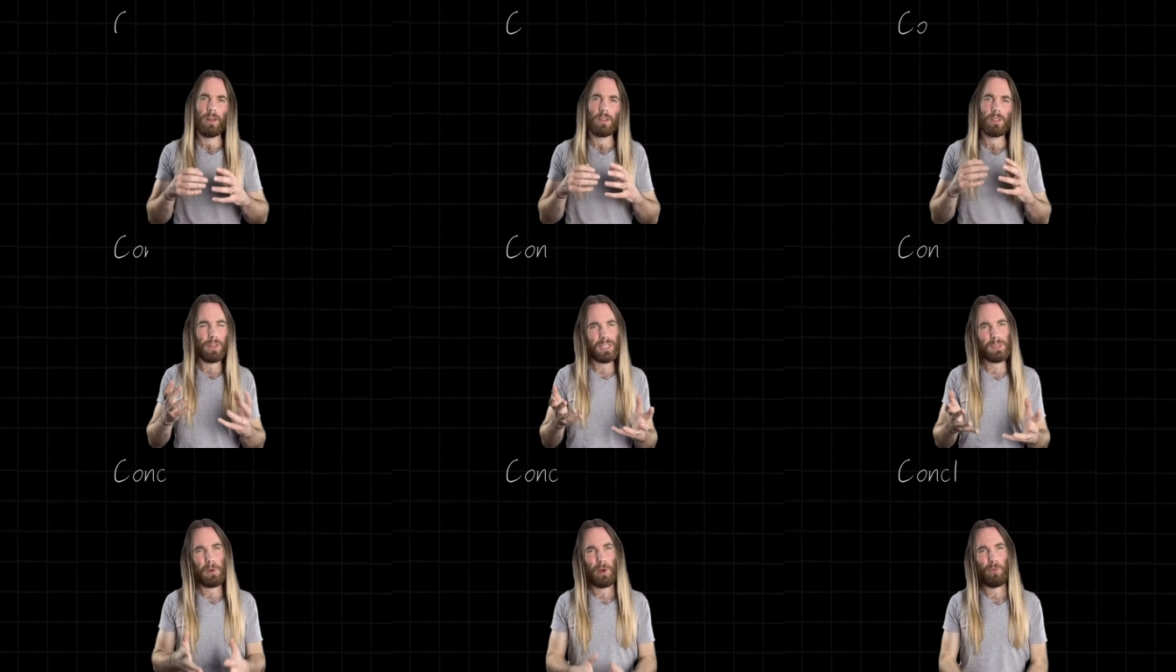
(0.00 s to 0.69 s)
So
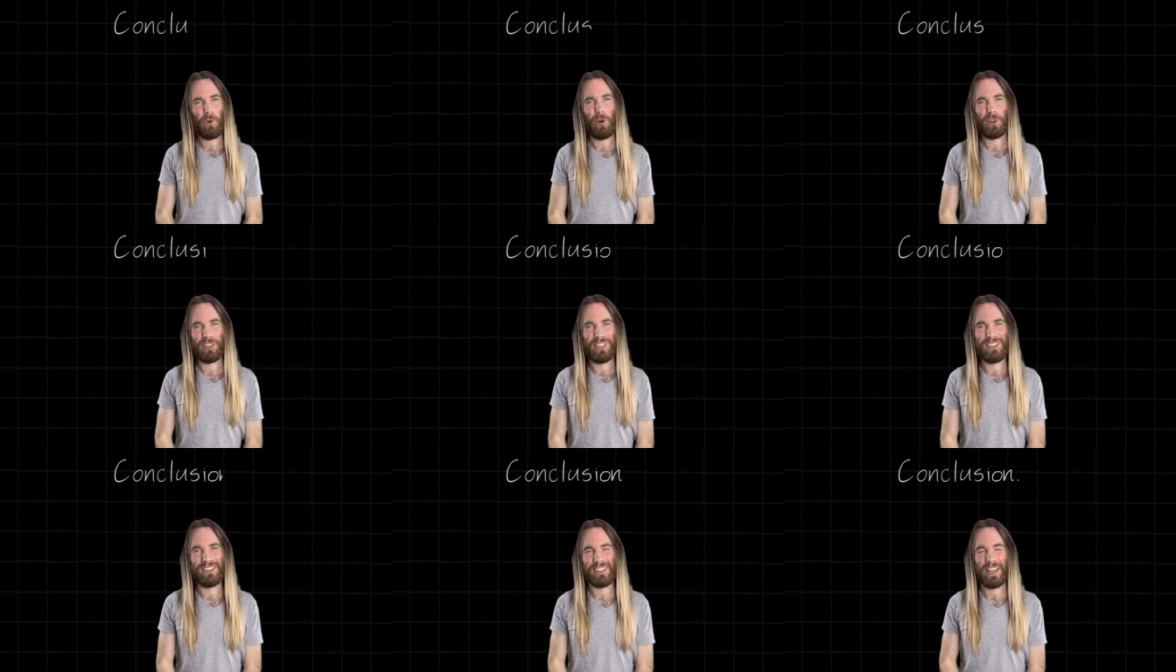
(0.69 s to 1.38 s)
that's my
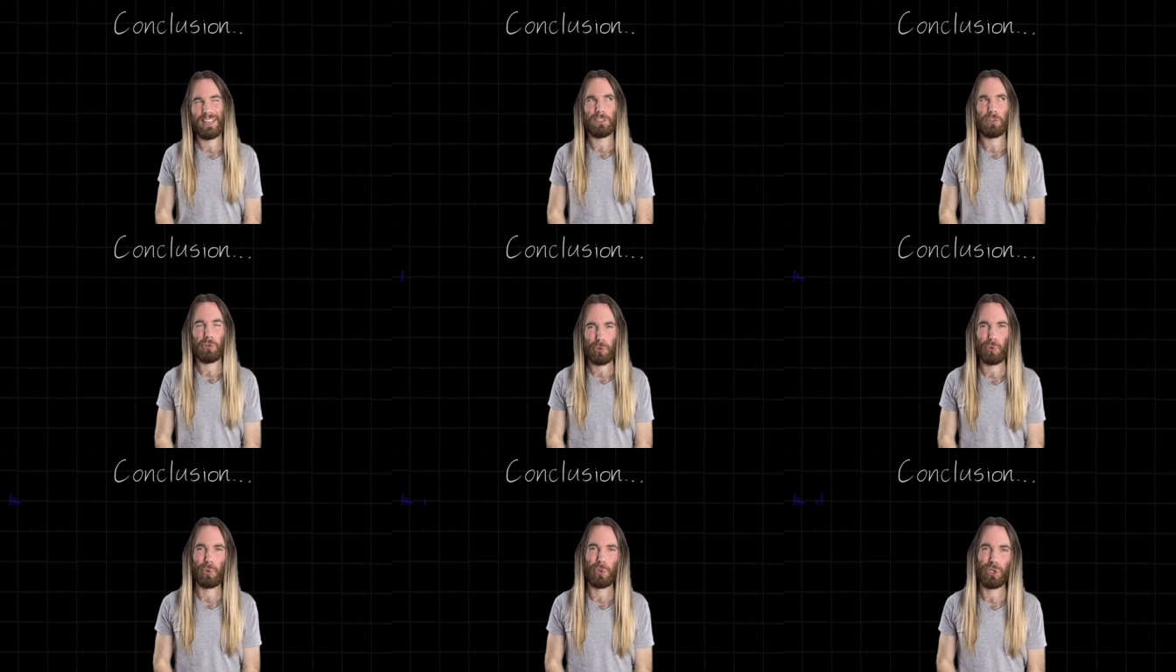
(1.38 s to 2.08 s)
workings and
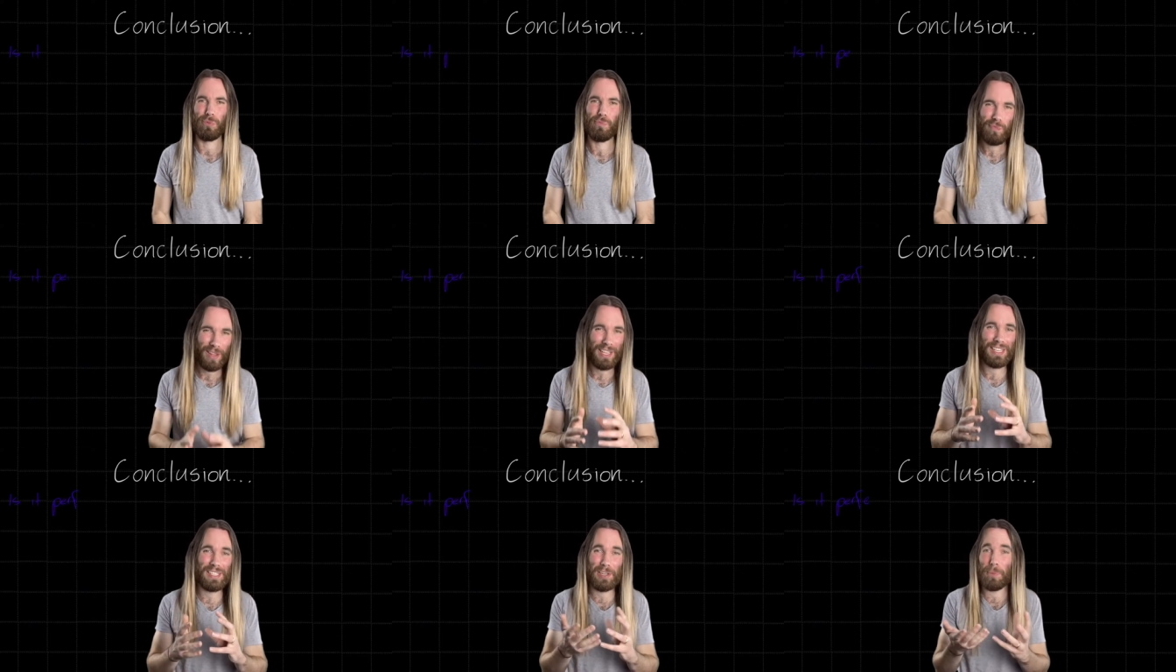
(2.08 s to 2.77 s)
conclusion.
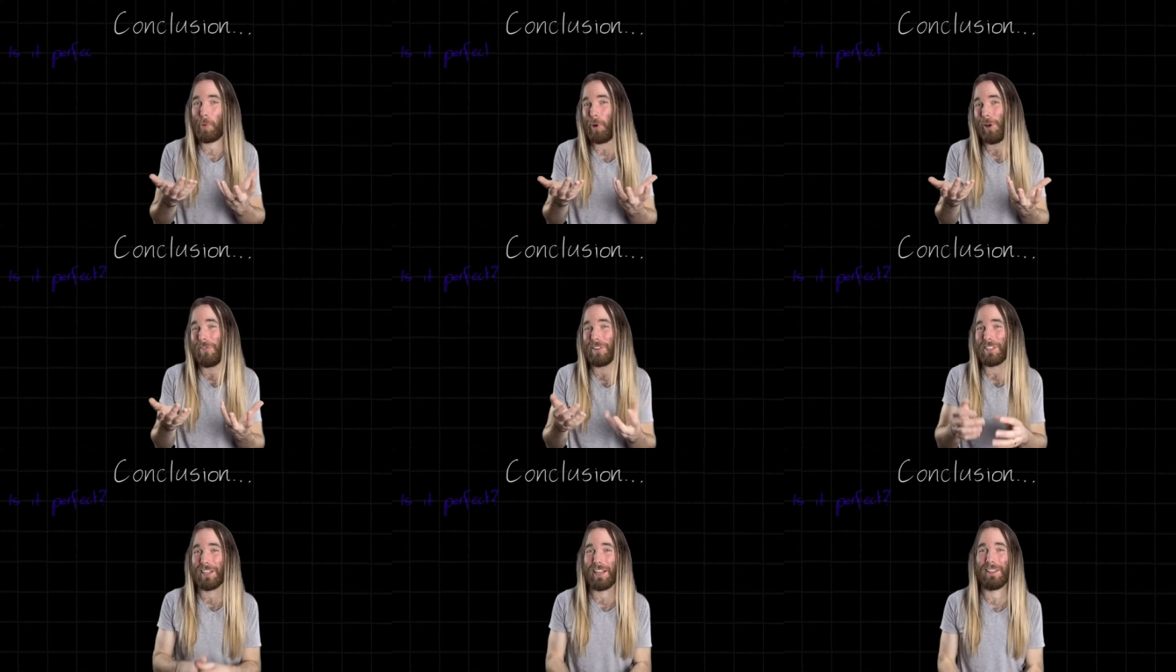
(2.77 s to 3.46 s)
Is it a
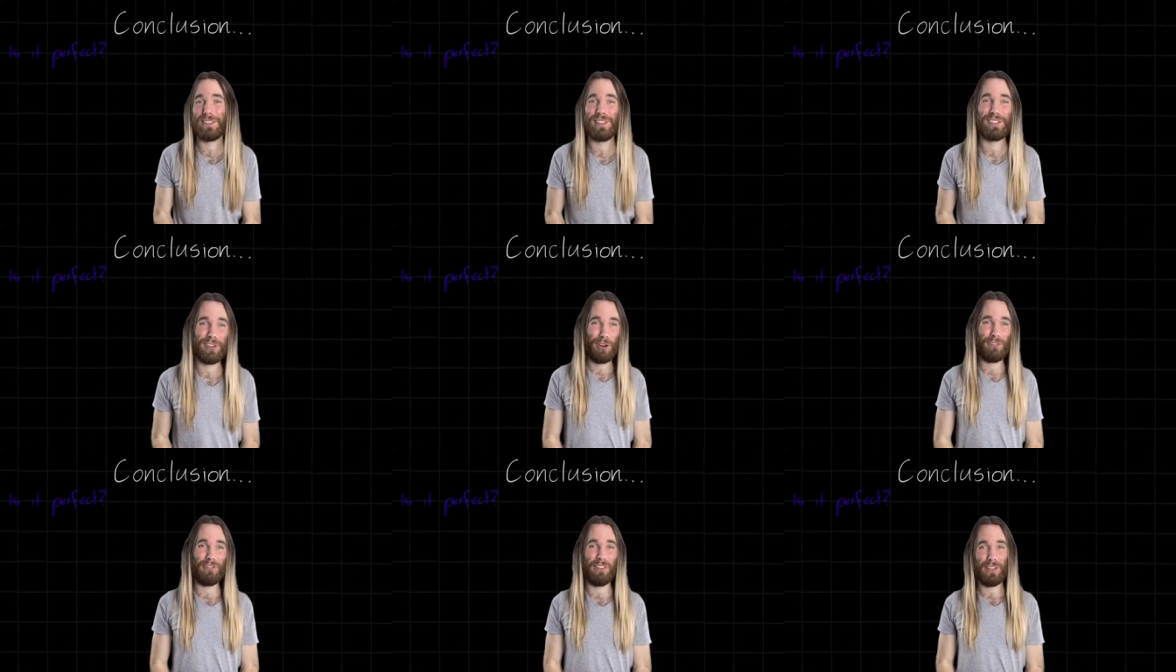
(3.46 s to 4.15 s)
perfect analysis
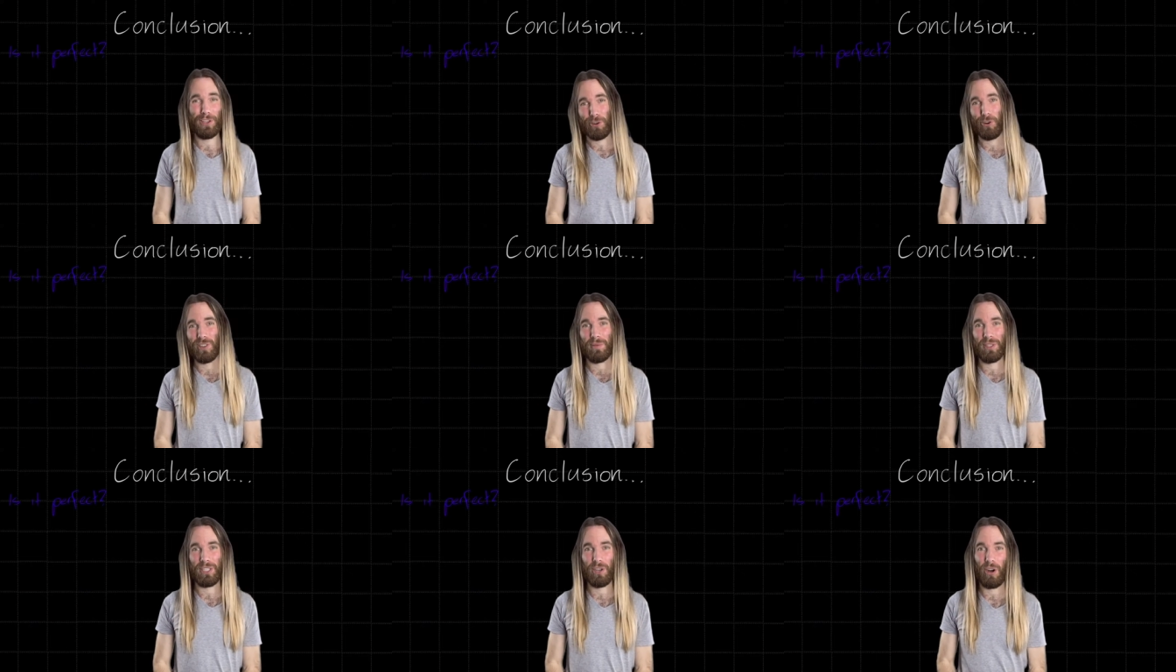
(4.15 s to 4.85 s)
of the
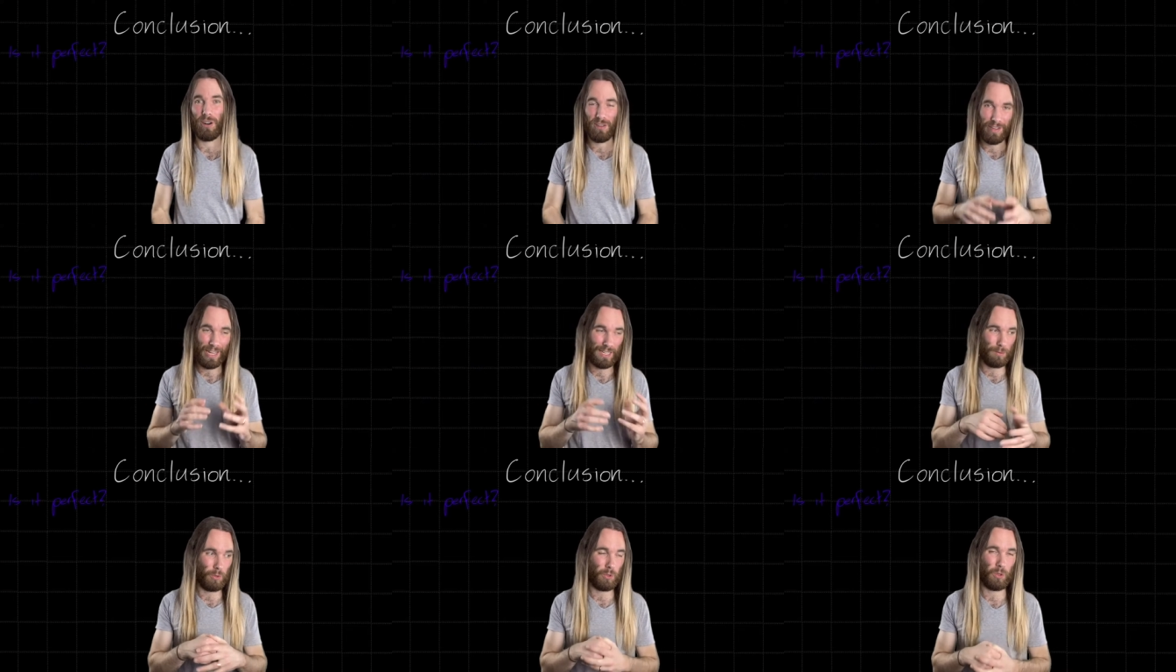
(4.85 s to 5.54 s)
economy of
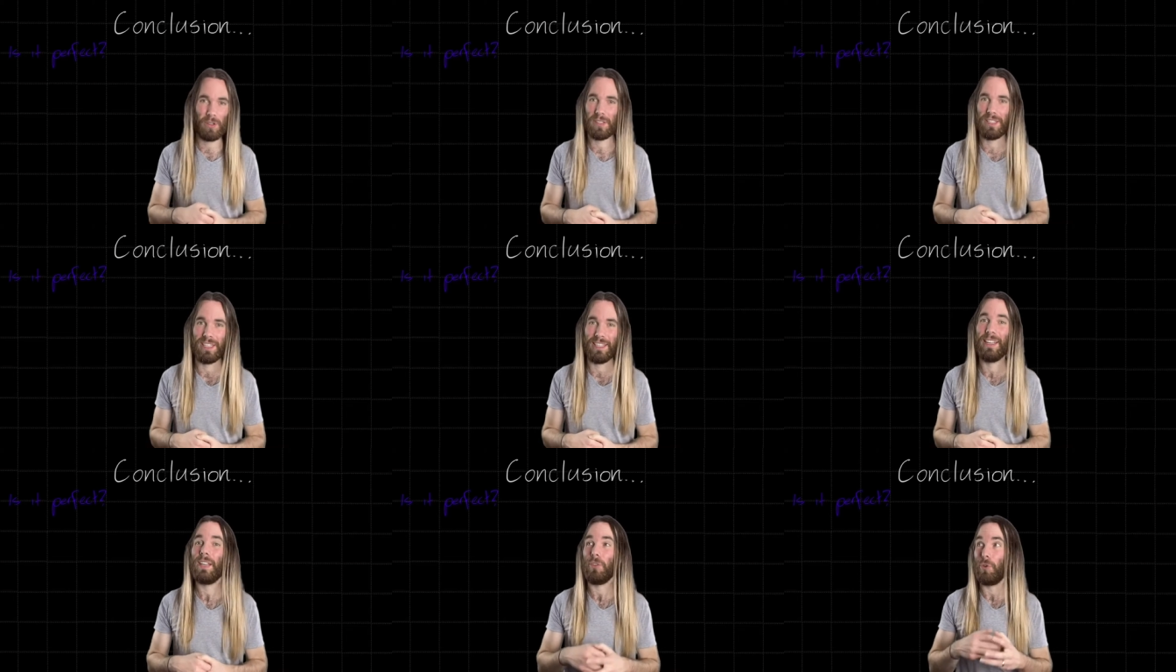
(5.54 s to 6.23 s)
Animal
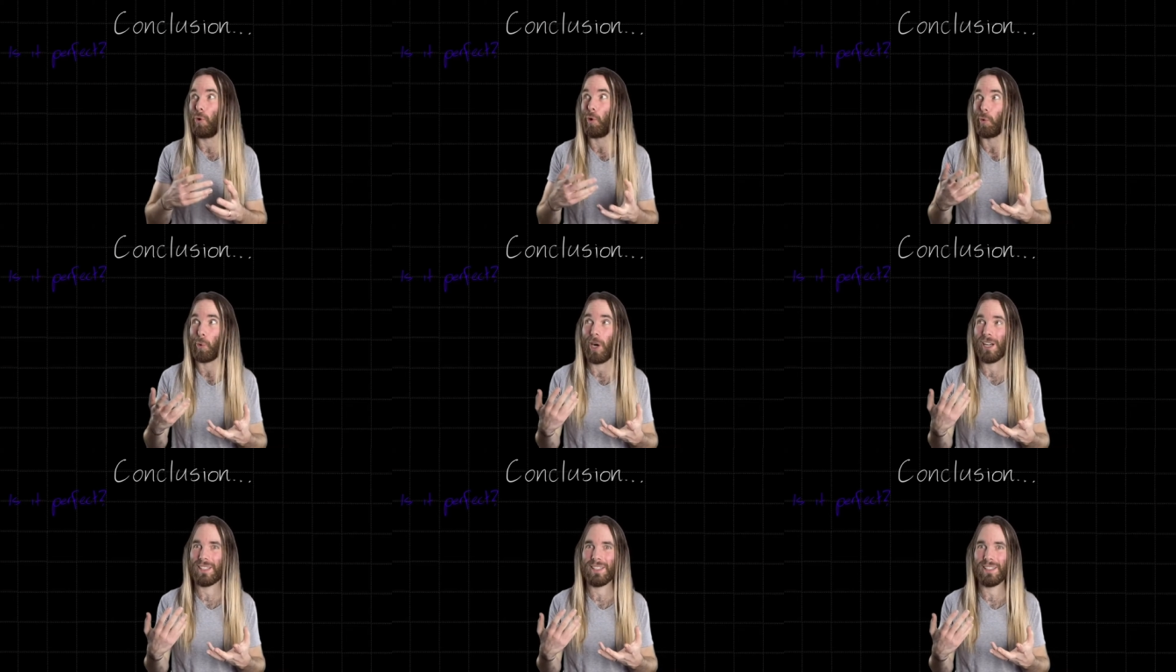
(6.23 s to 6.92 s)
Crossing New
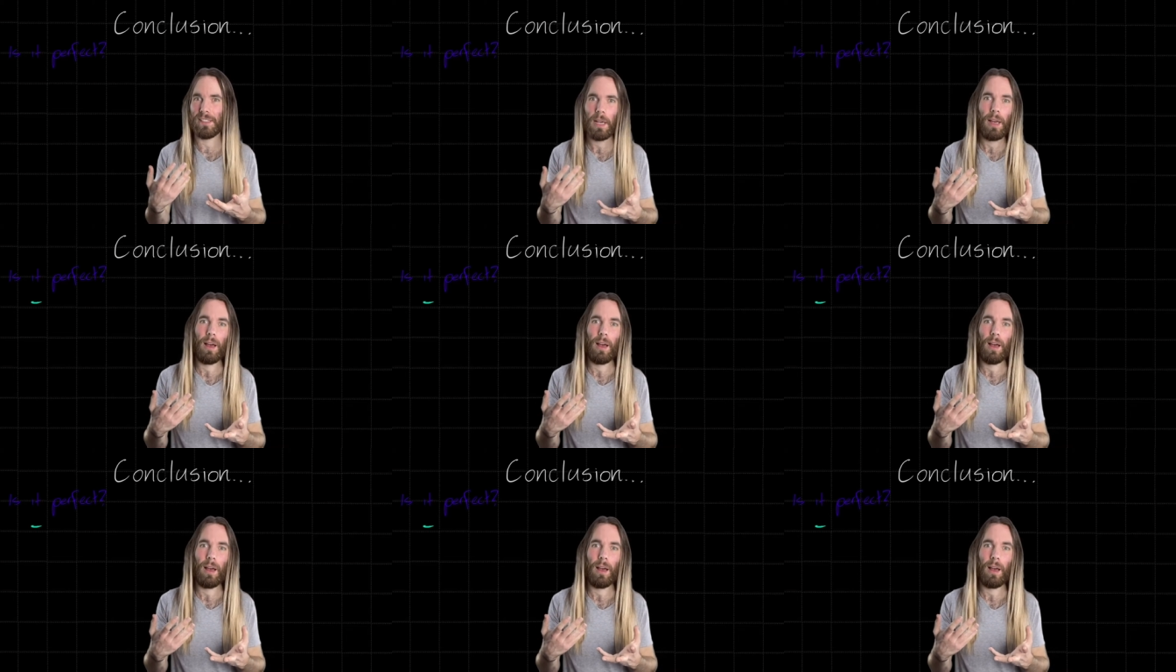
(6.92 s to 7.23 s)
Horizons?